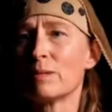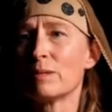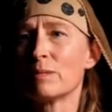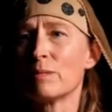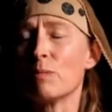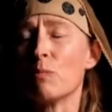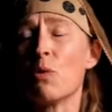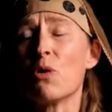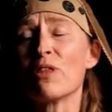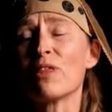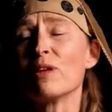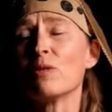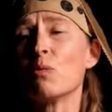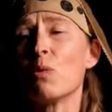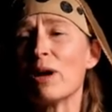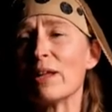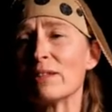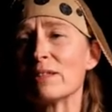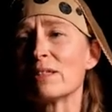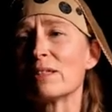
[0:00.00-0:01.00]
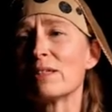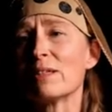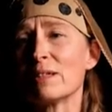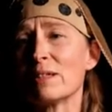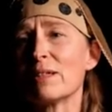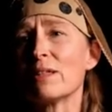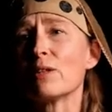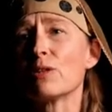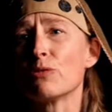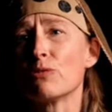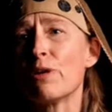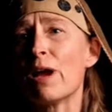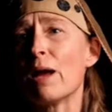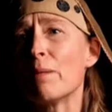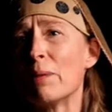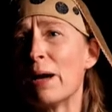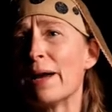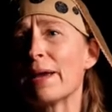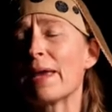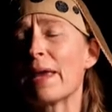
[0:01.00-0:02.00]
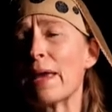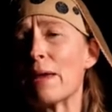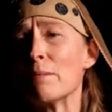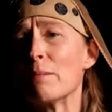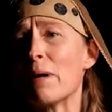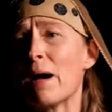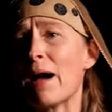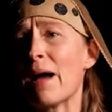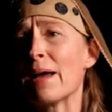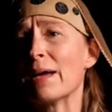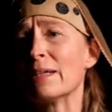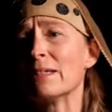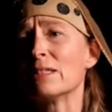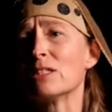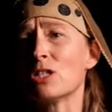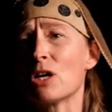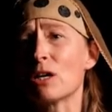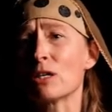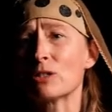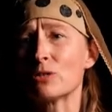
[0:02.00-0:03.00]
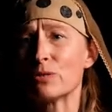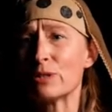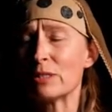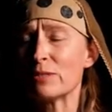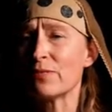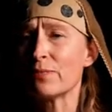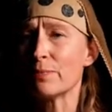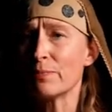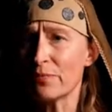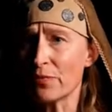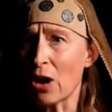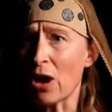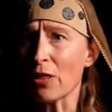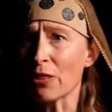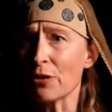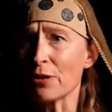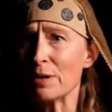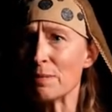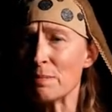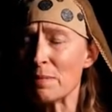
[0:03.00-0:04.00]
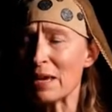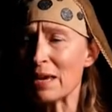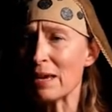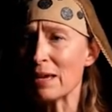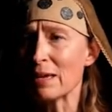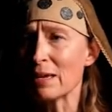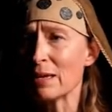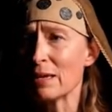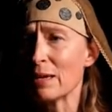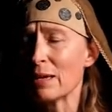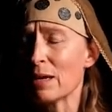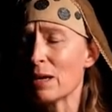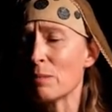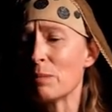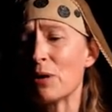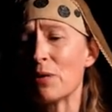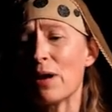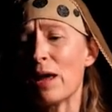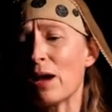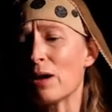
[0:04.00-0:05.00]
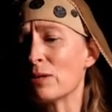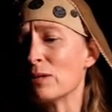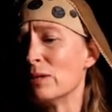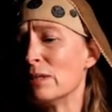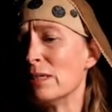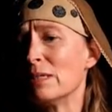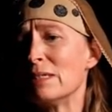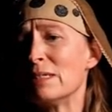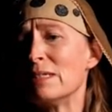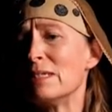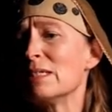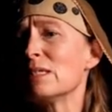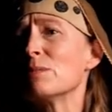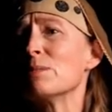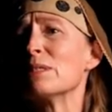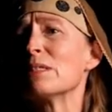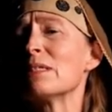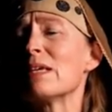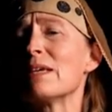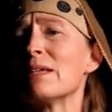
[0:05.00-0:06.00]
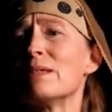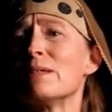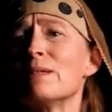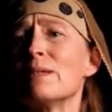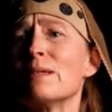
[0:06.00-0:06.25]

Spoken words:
More than once, the rabbi came by to talk to his father and me about how Dismas had